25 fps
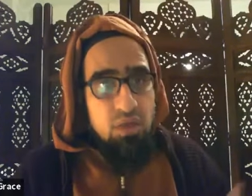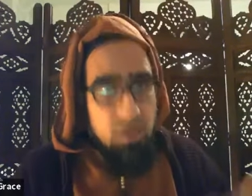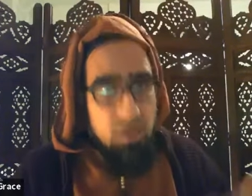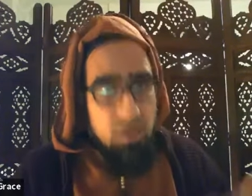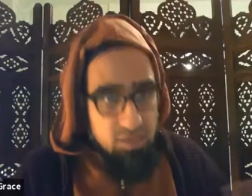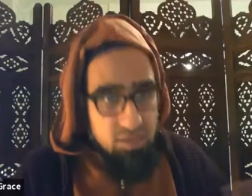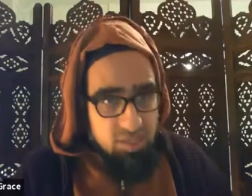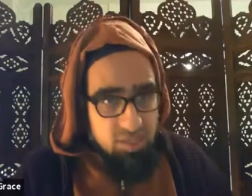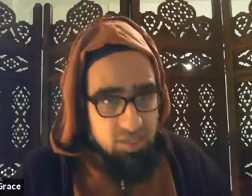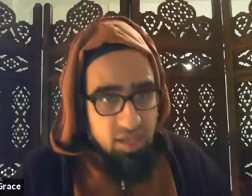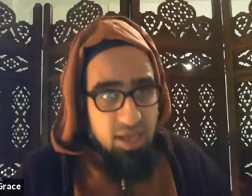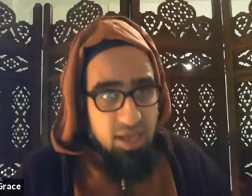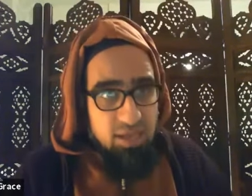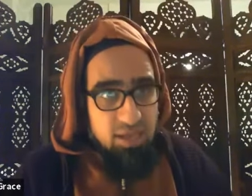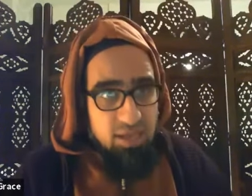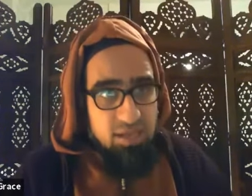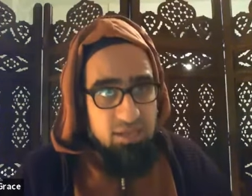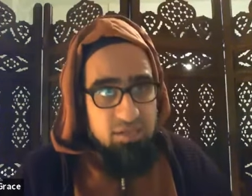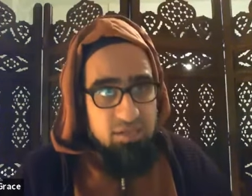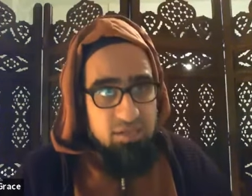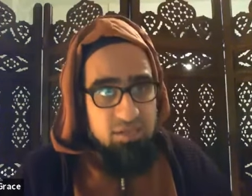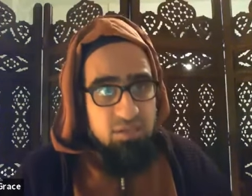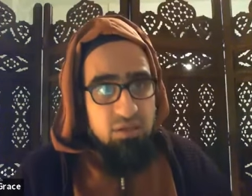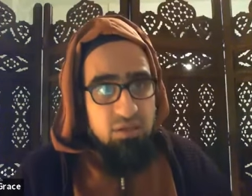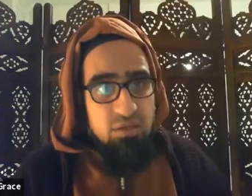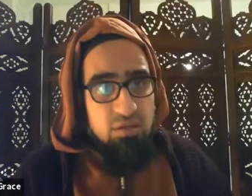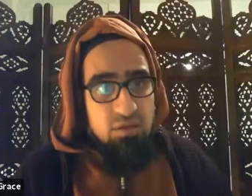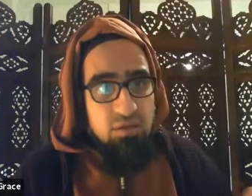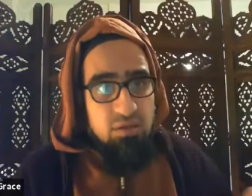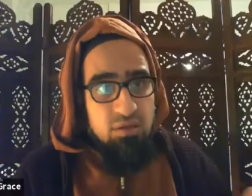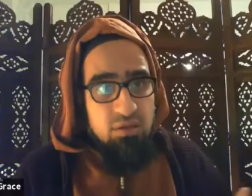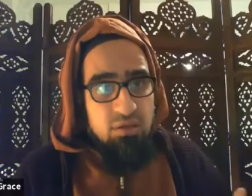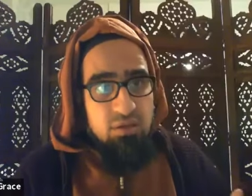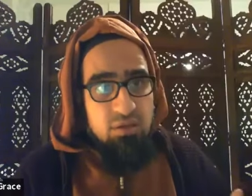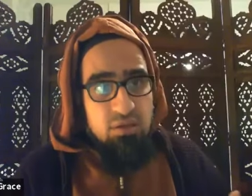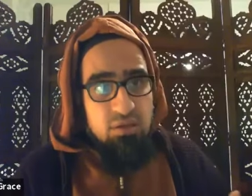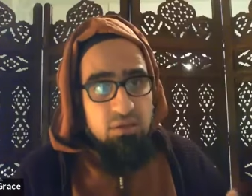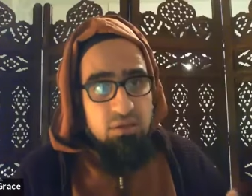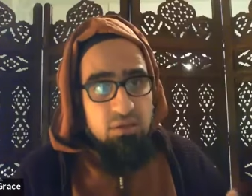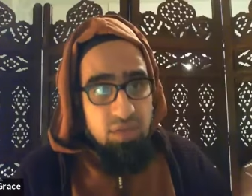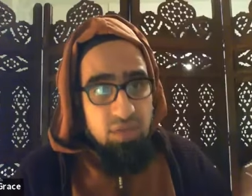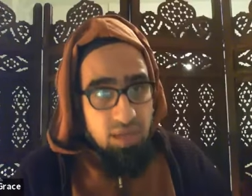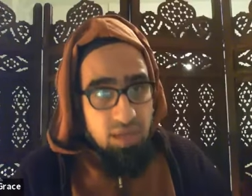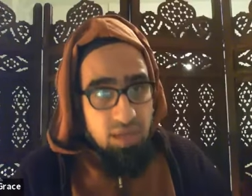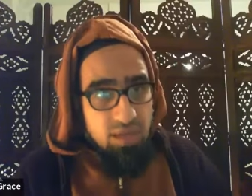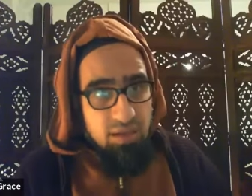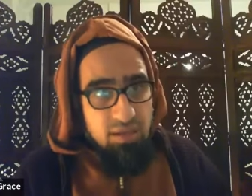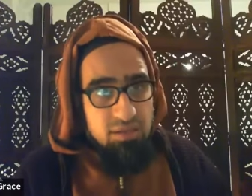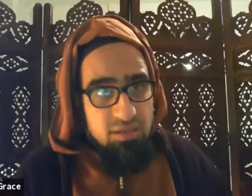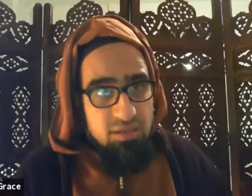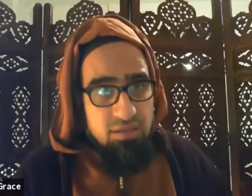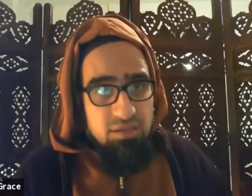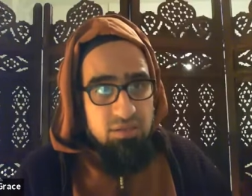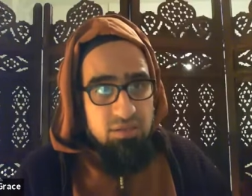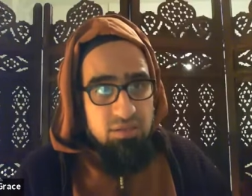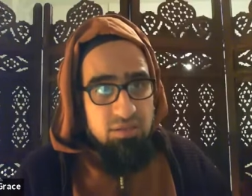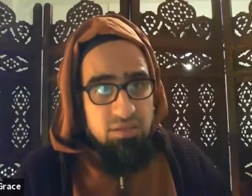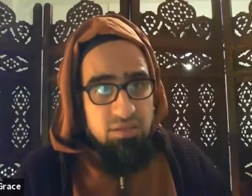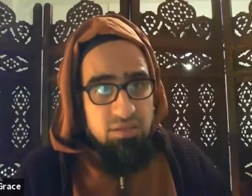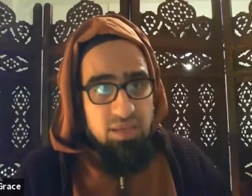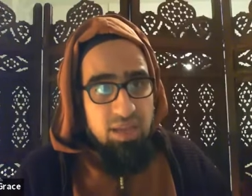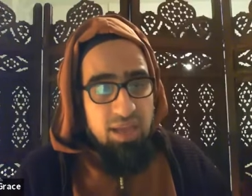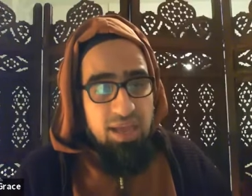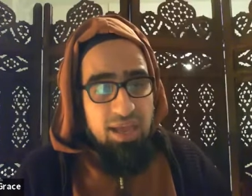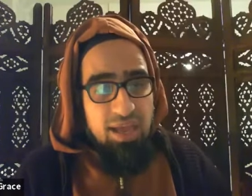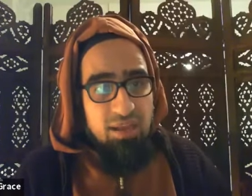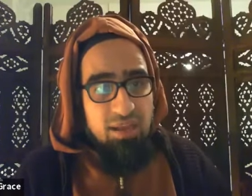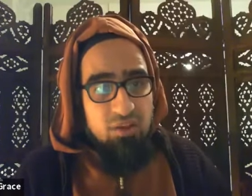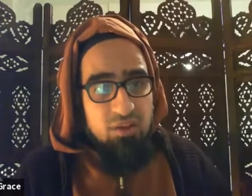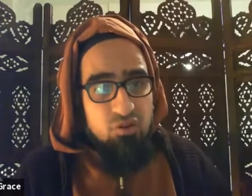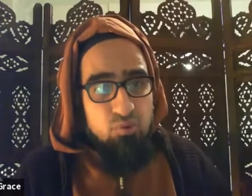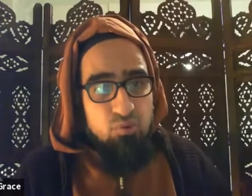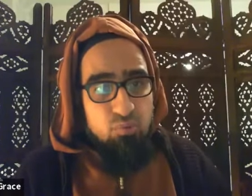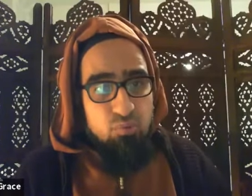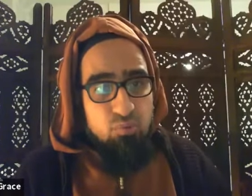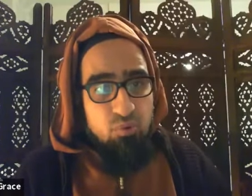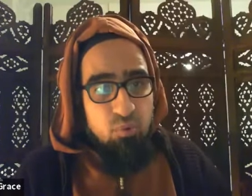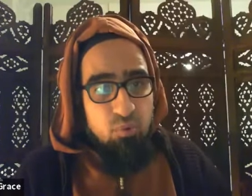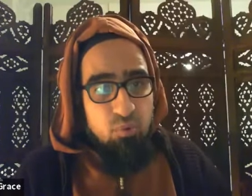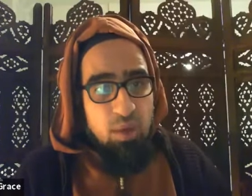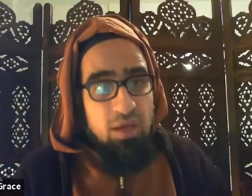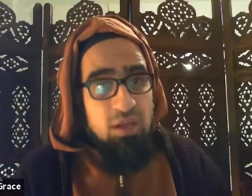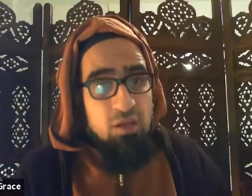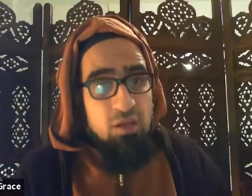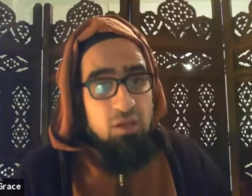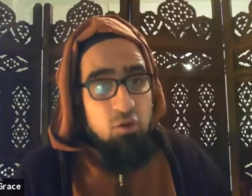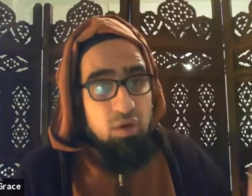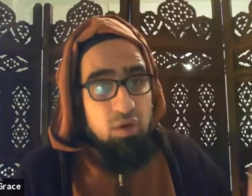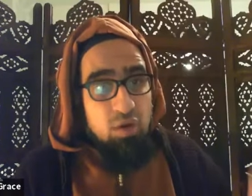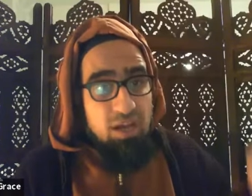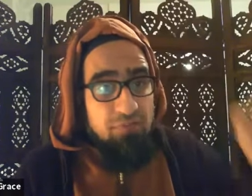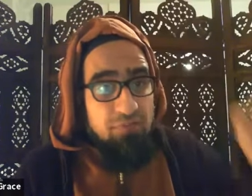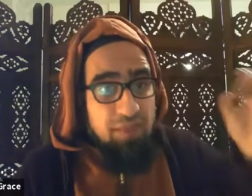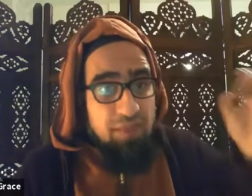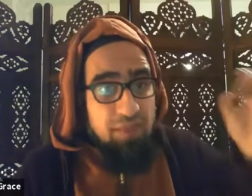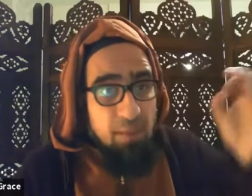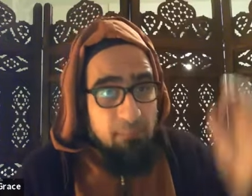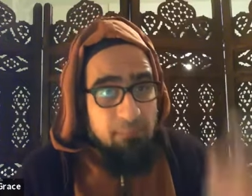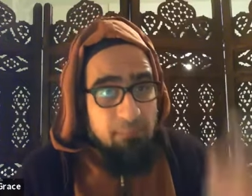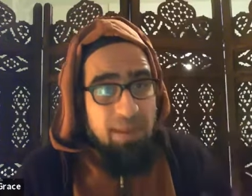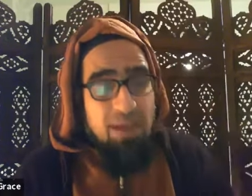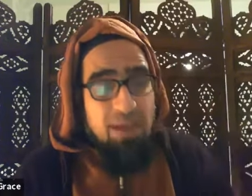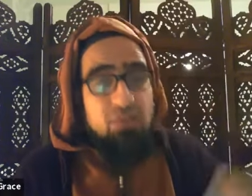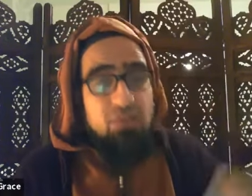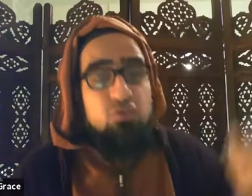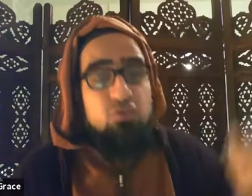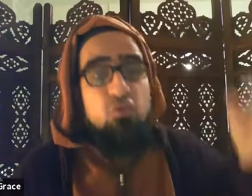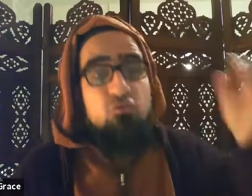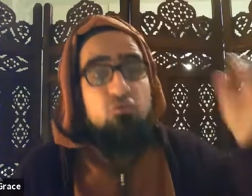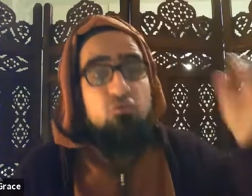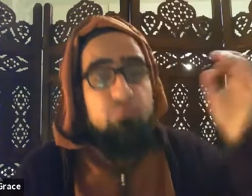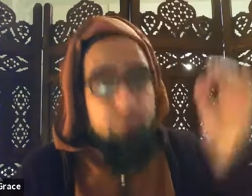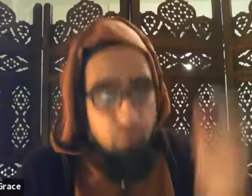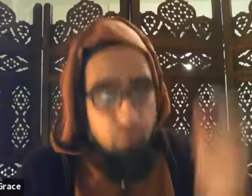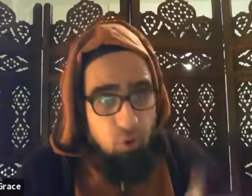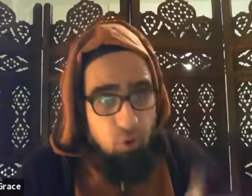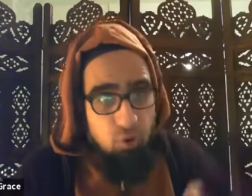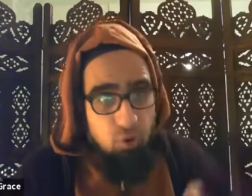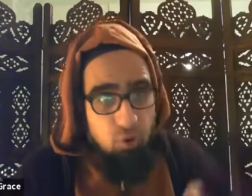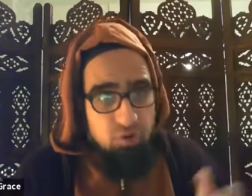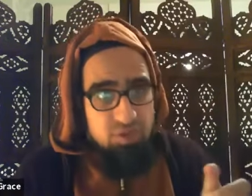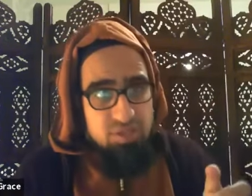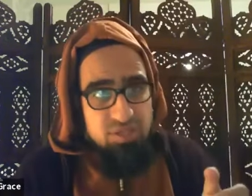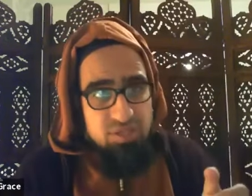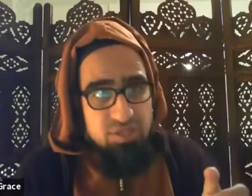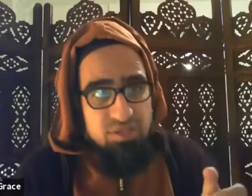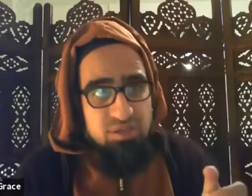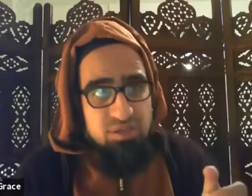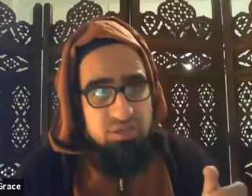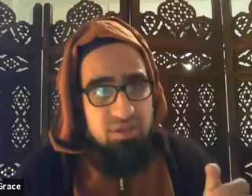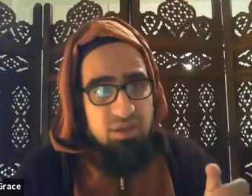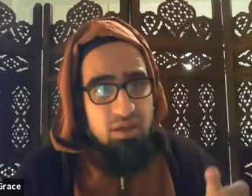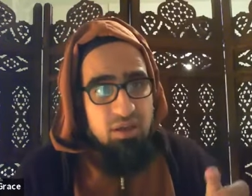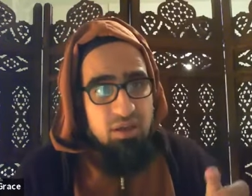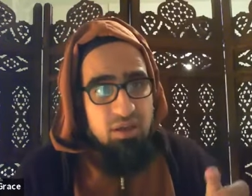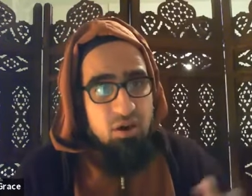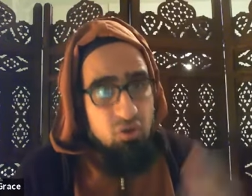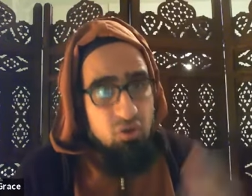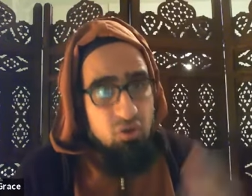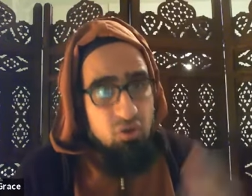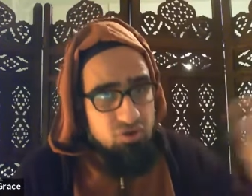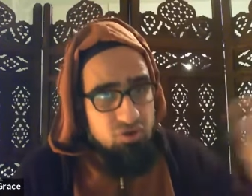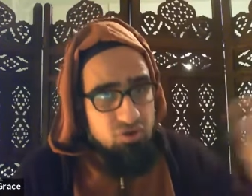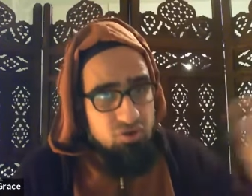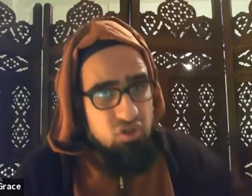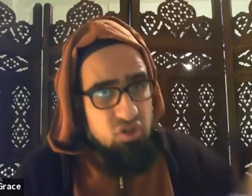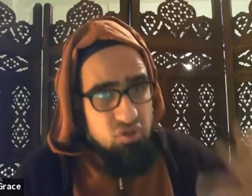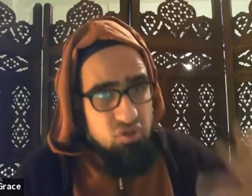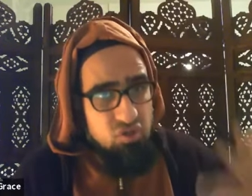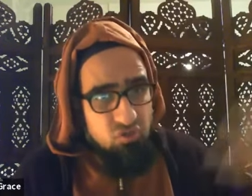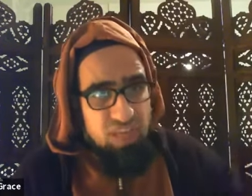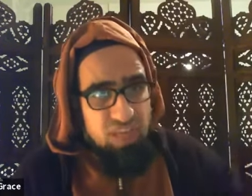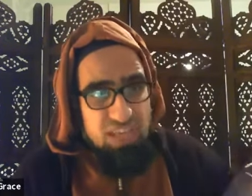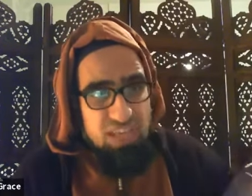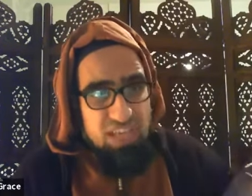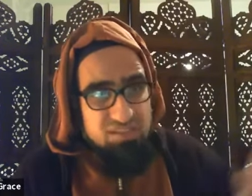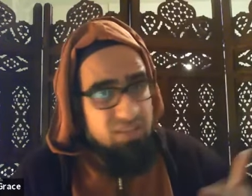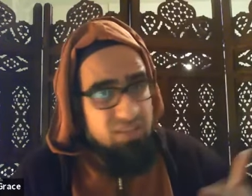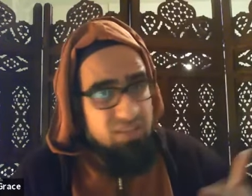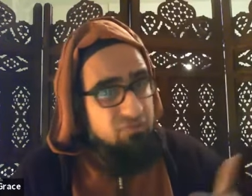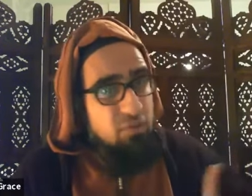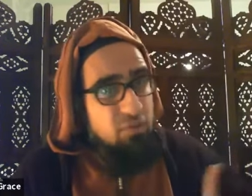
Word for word: khasa'is, the the Dalail al-Nubuwa. Look at the amount of books hundreds of thousands,